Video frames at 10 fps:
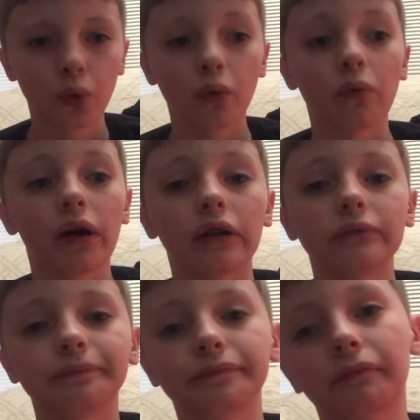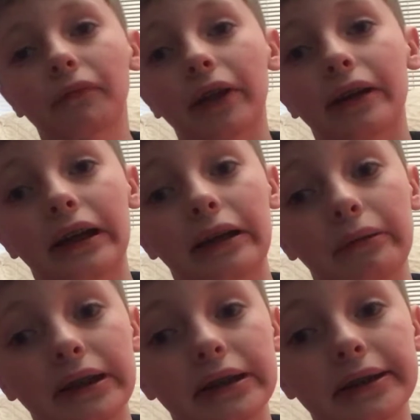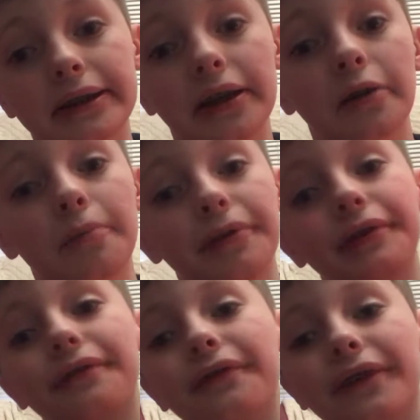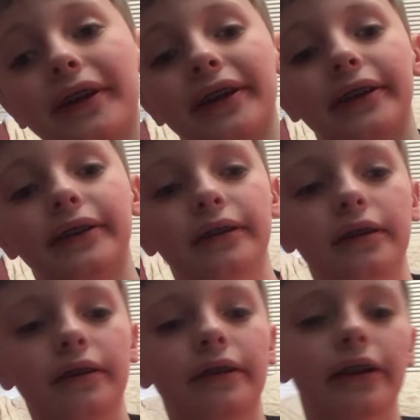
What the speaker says: Well, still put the freaking thing